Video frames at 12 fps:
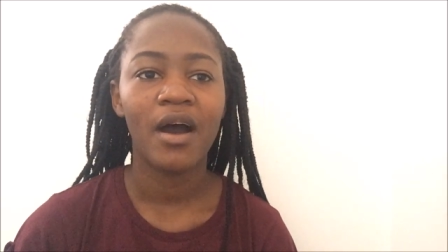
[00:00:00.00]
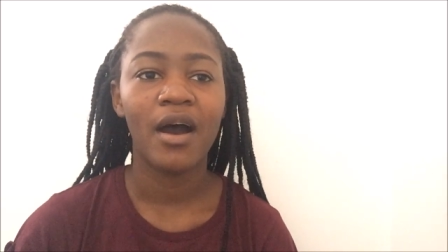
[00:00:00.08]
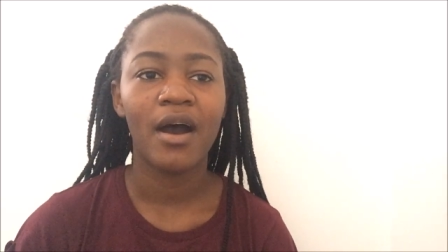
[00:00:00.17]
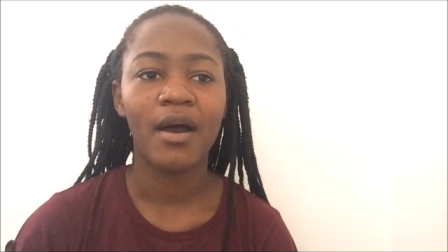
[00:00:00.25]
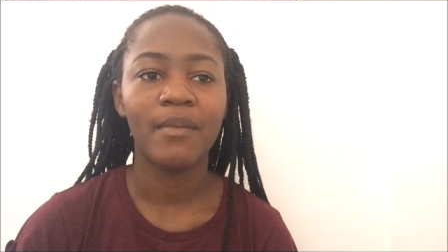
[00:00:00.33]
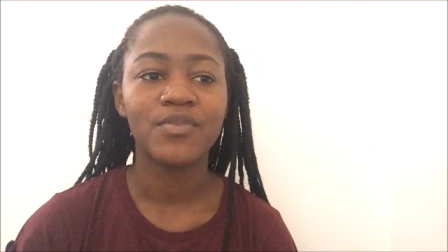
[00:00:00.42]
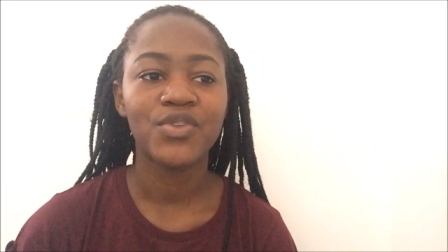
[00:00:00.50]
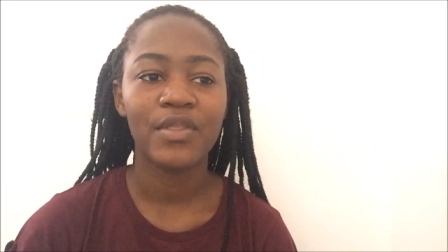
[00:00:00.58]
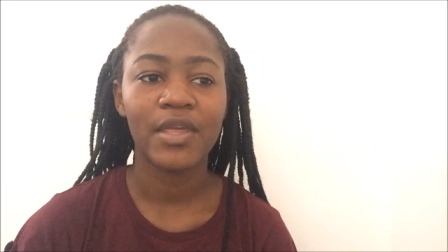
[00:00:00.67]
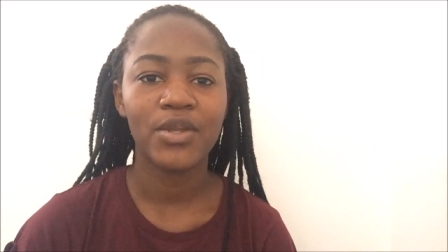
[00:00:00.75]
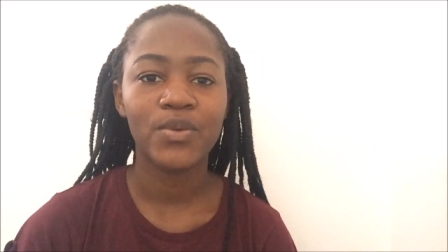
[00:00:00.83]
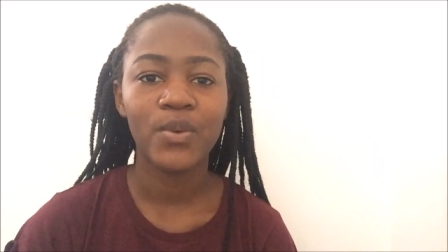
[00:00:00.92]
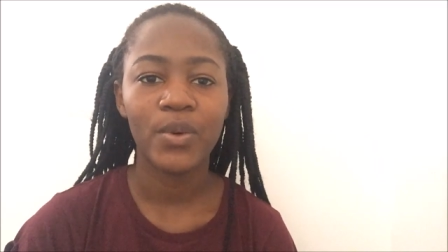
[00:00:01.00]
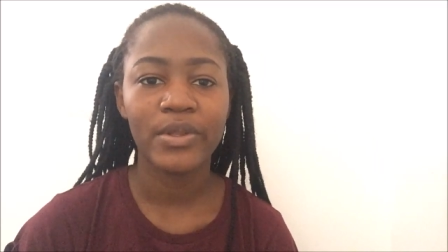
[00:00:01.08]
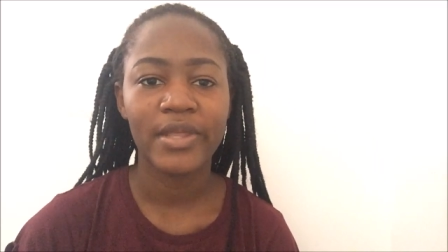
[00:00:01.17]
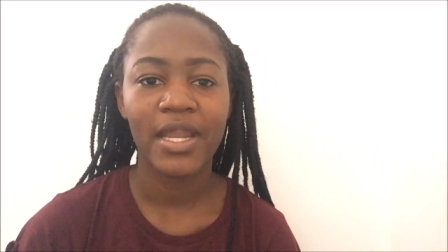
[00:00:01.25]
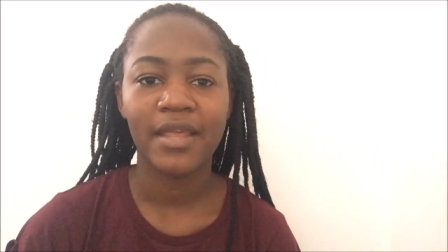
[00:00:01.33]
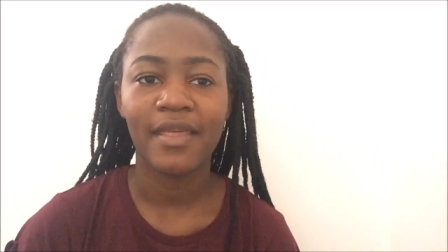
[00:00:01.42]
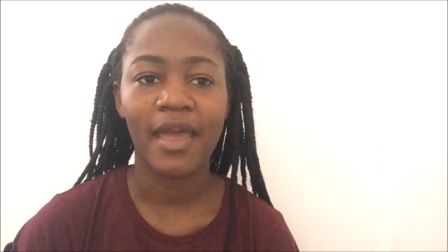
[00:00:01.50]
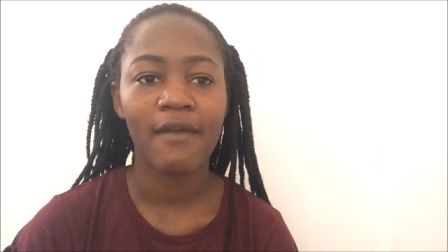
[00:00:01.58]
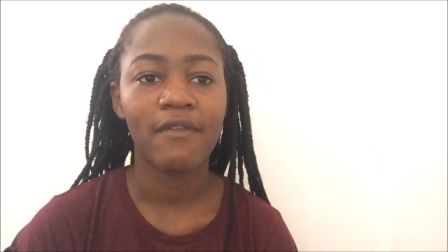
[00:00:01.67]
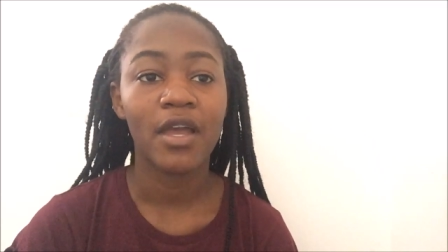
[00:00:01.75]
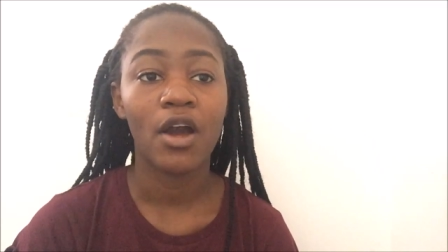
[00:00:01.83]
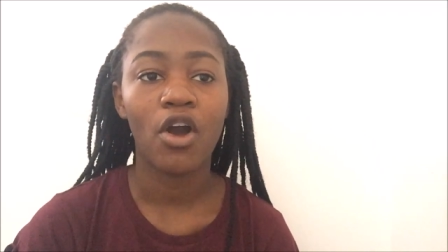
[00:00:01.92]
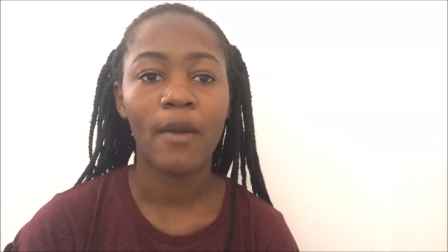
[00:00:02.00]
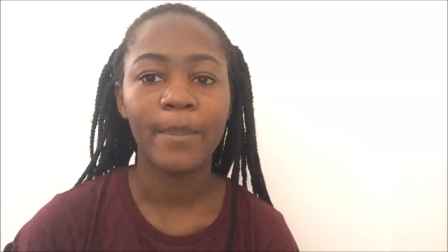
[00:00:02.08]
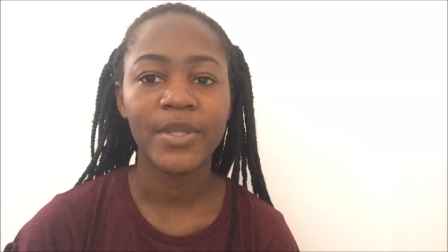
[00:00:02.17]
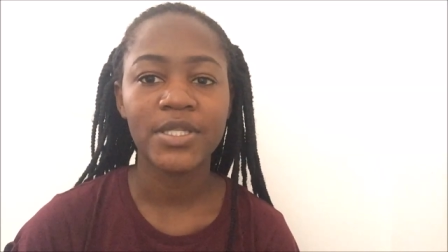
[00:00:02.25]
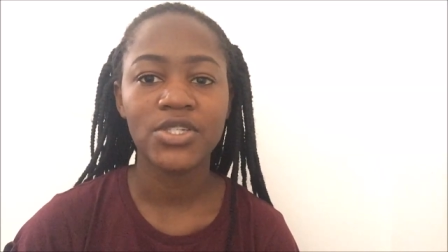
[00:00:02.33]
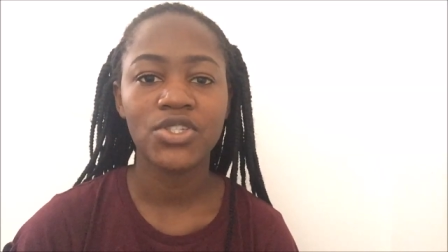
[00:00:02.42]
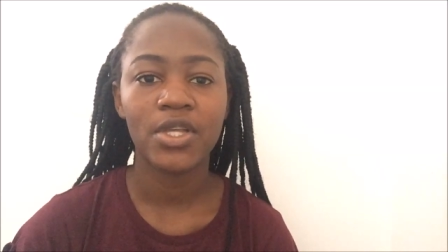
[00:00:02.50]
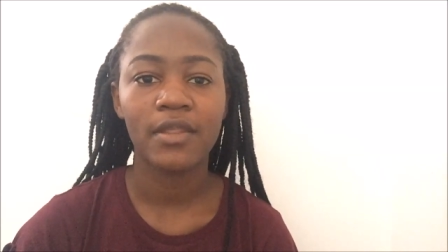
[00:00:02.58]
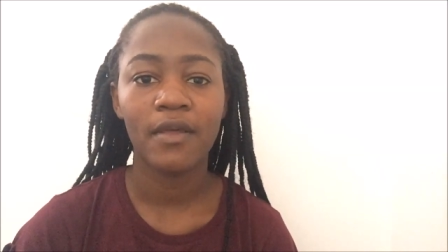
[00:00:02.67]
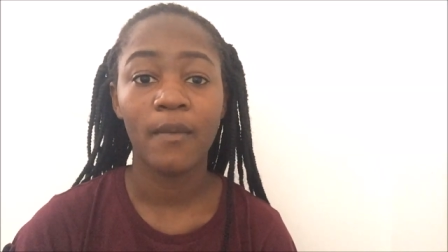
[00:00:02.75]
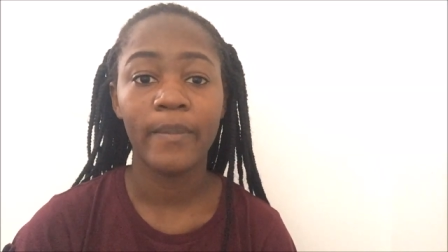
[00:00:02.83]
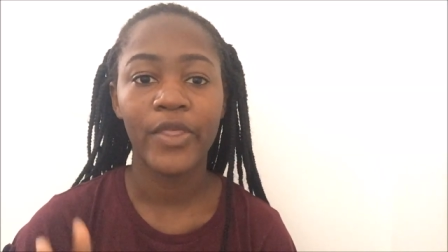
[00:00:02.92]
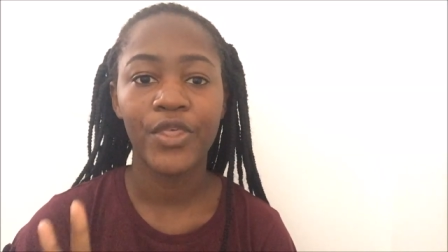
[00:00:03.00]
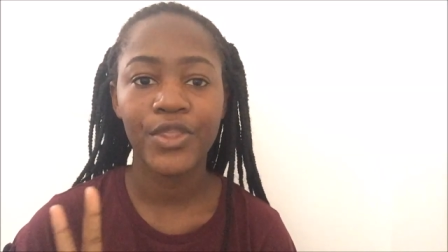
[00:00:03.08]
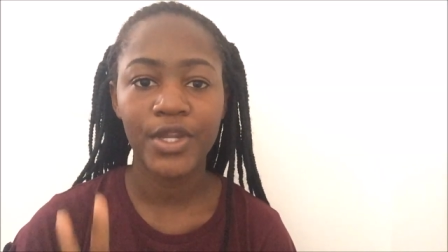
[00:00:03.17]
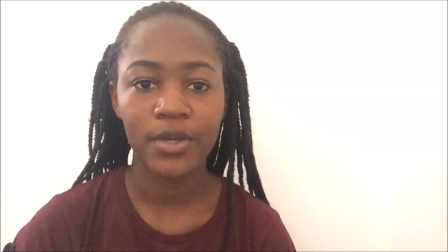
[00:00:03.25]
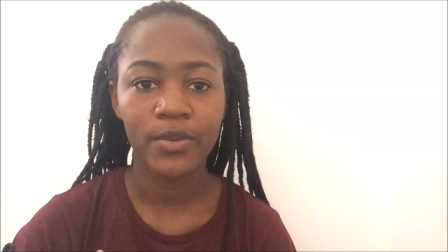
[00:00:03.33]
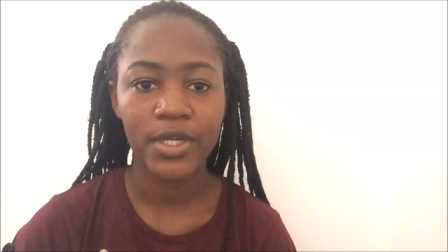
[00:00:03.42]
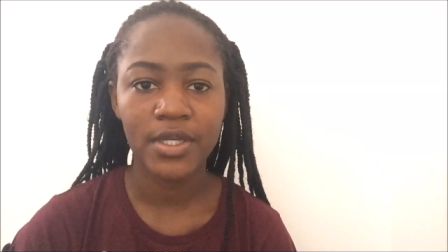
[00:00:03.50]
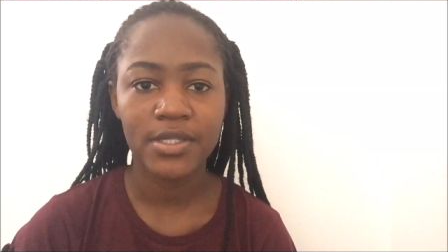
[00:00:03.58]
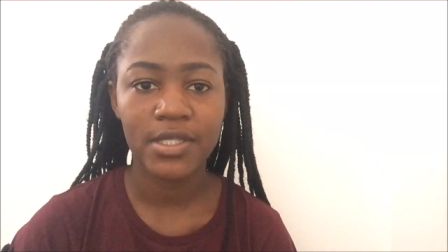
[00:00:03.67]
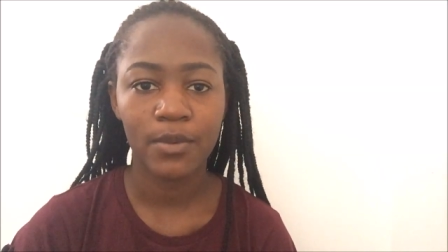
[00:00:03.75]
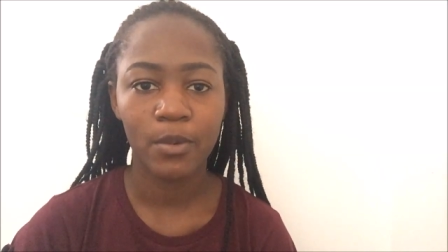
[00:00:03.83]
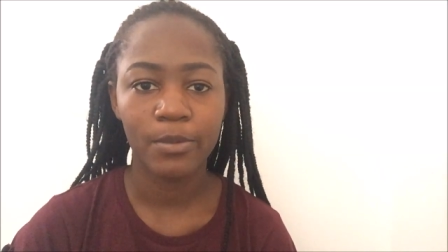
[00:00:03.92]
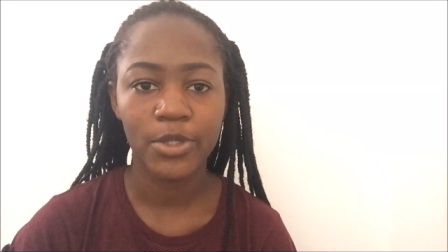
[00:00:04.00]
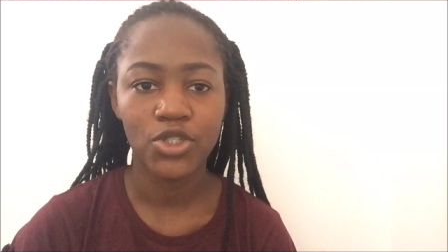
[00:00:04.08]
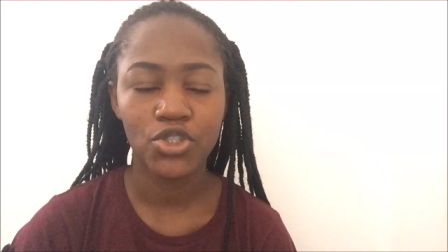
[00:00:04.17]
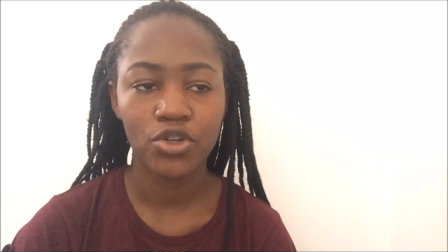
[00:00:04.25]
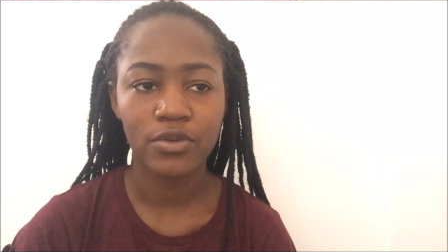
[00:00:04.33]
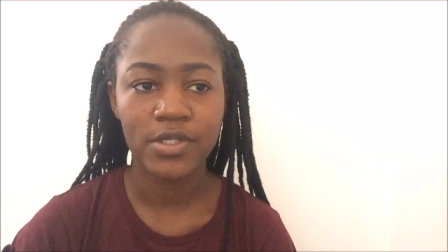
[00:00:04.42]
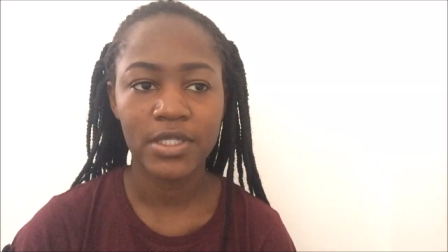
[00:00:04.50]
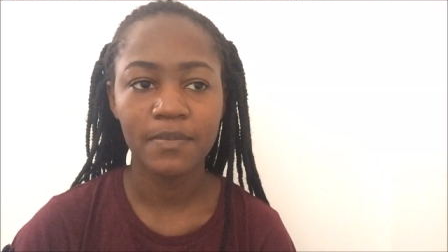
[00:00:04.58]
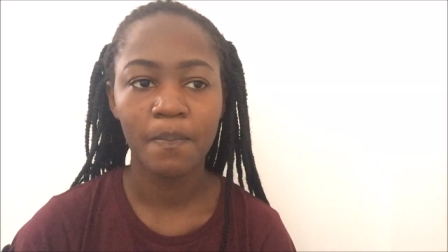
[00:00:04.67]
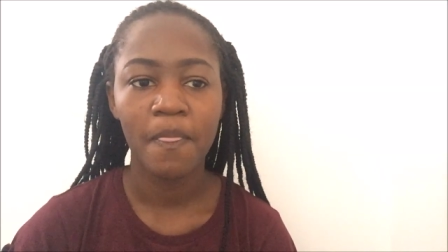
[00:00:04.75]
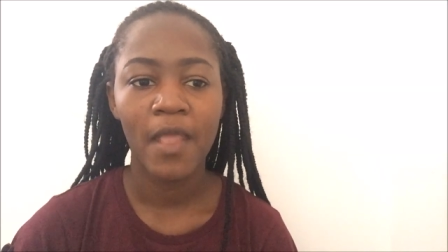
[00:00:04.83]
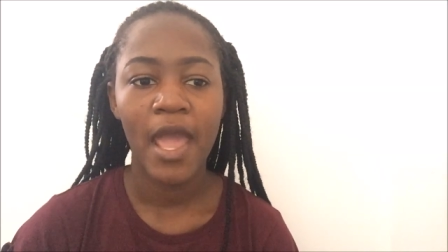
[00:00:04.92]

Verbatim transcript: um, so they do all that and they're having a competition there will be three winners that will be chosen